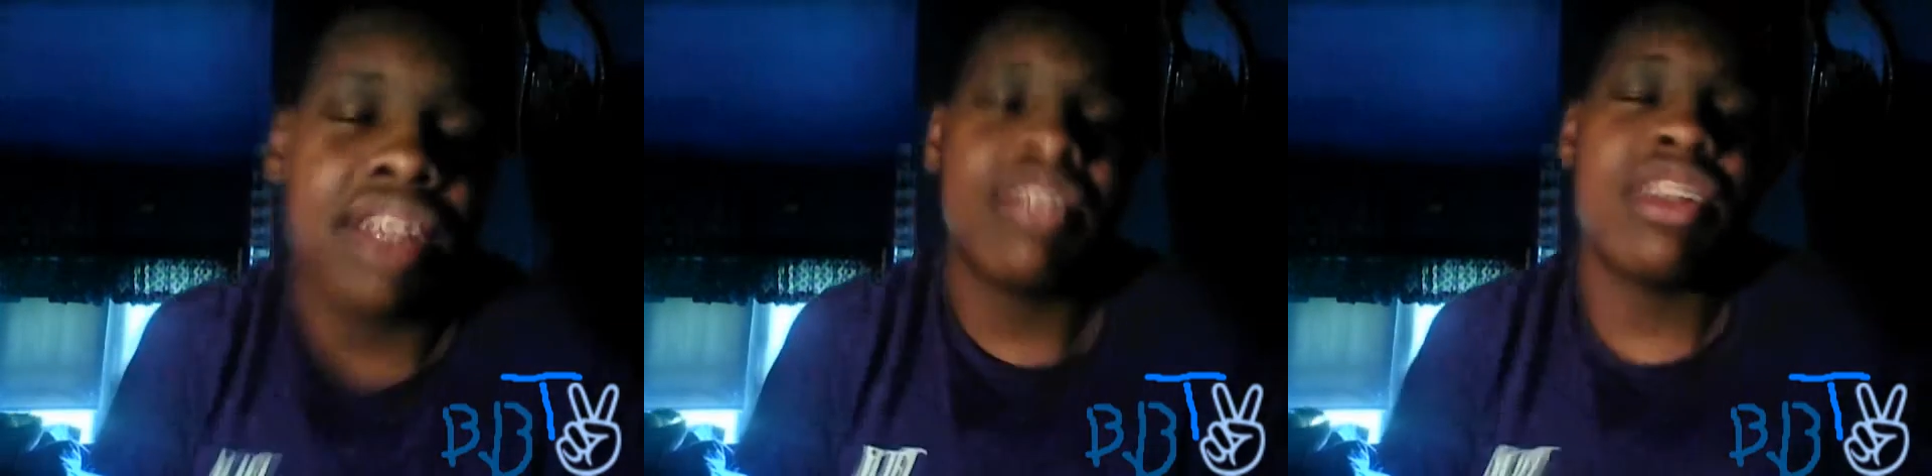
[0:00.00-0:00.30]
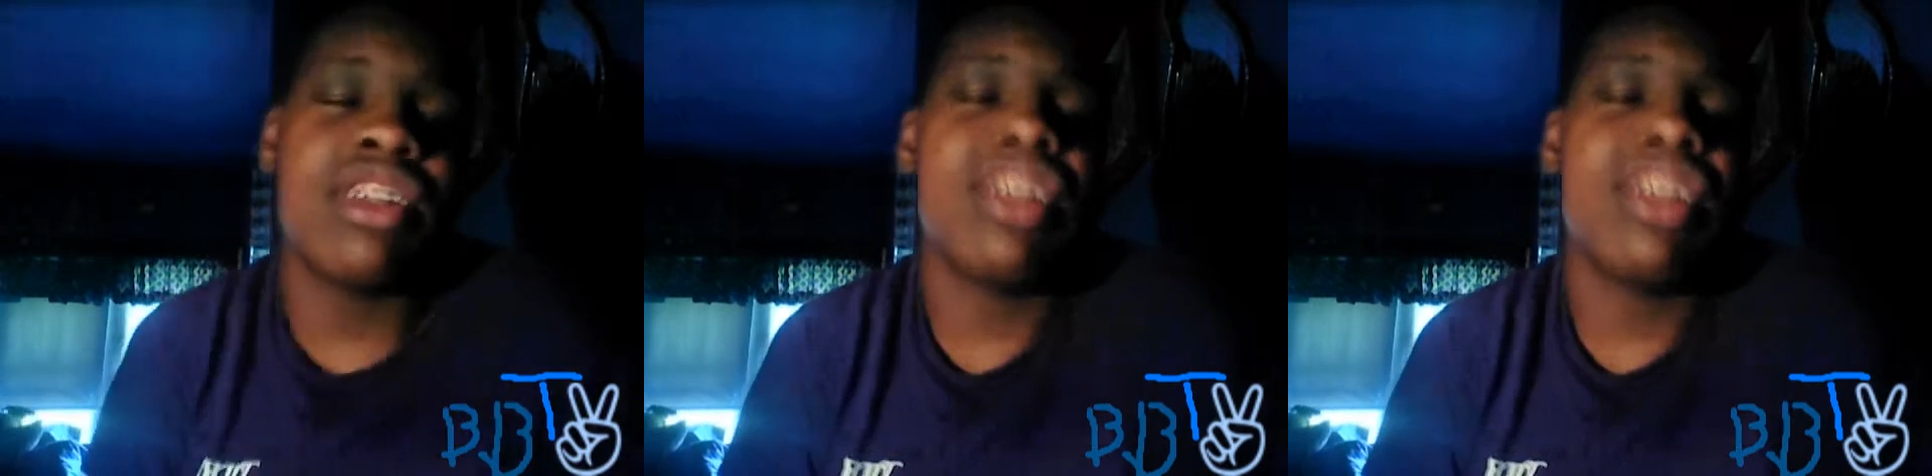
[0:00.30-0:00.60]

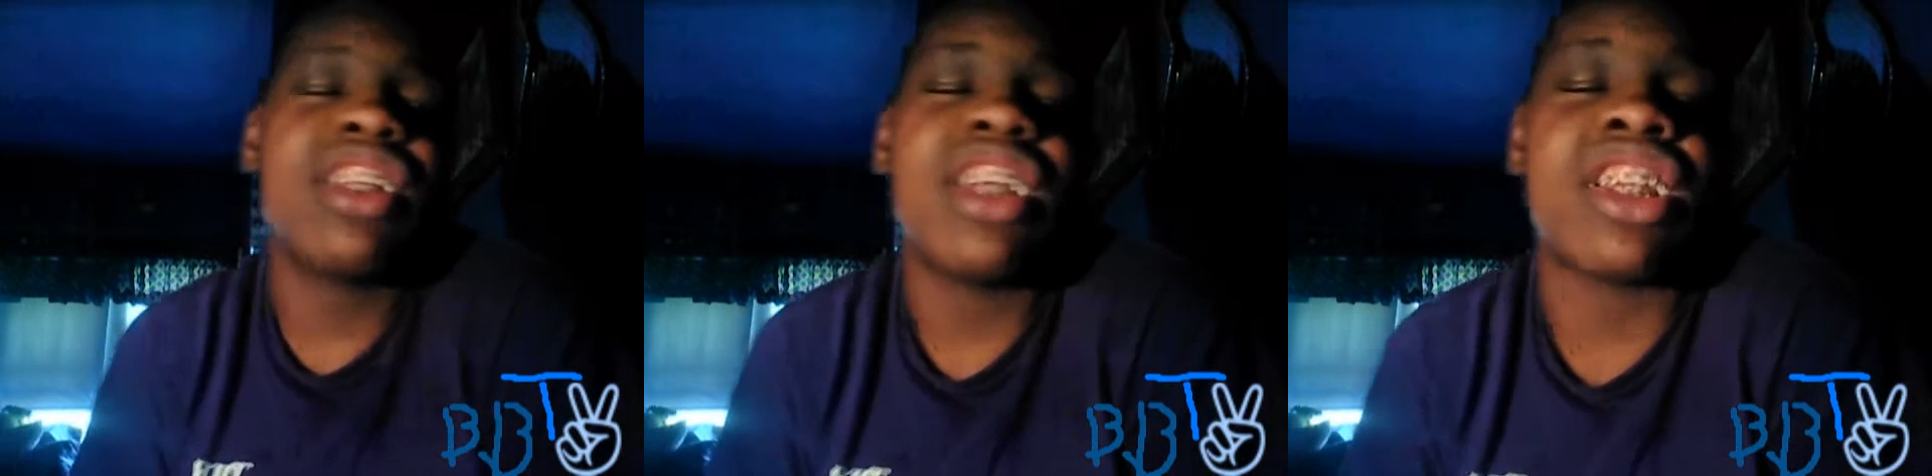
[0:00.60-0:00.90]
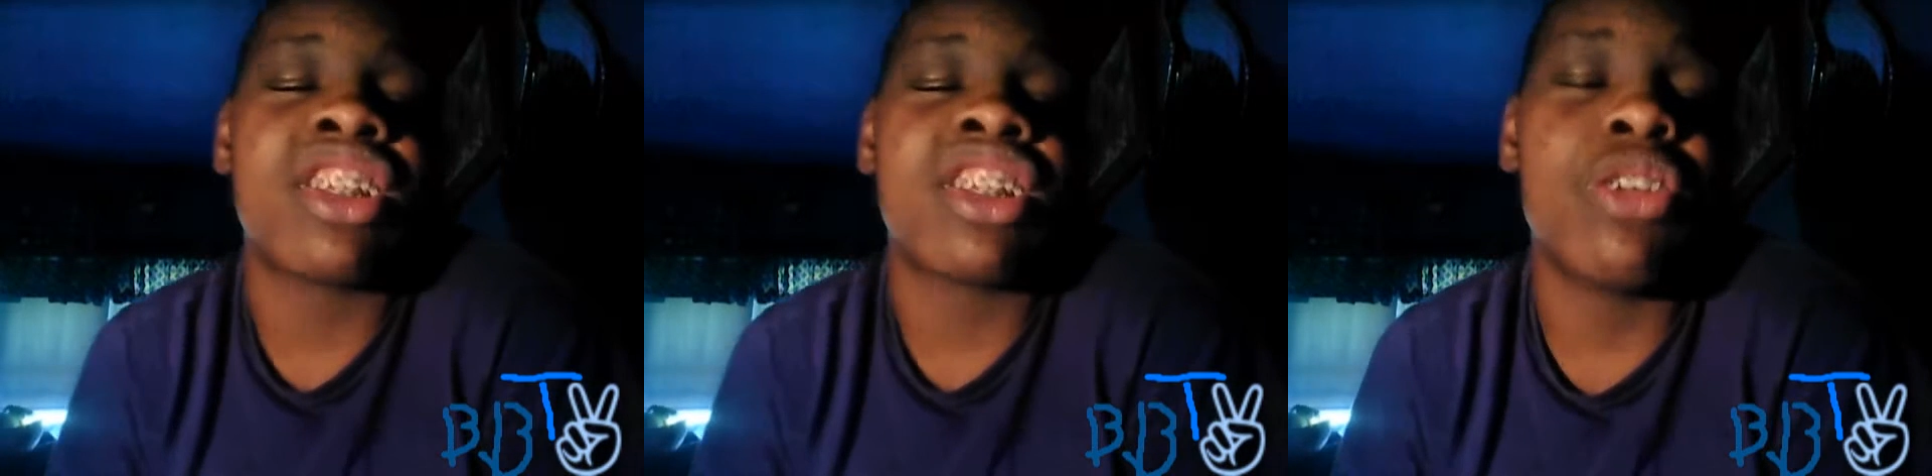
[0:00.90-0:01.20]
looking like
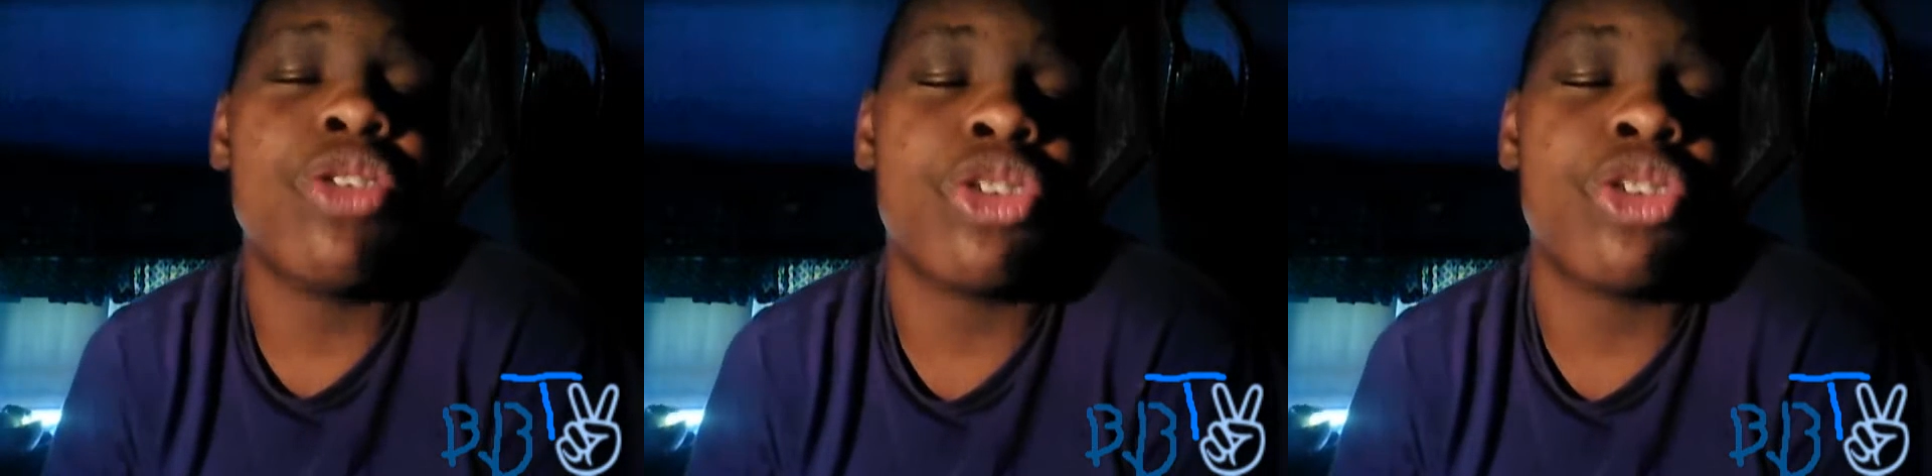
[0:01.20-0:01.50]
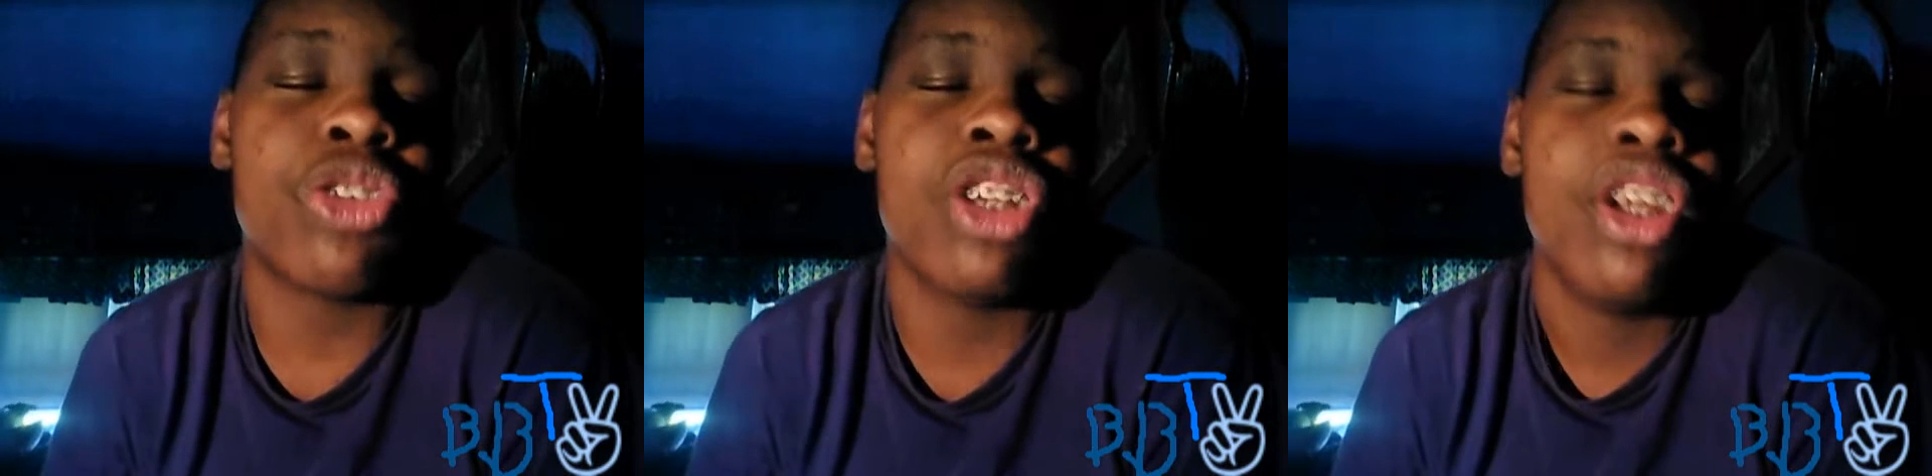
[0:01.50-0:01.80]
soldiers